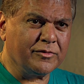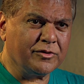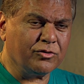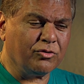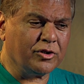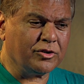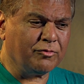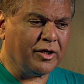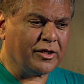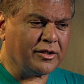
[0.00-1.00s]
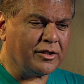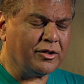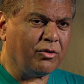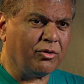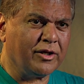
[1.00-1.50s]
to go and do my
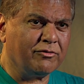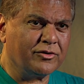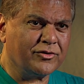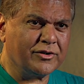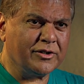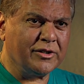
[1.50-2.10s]
O-levels.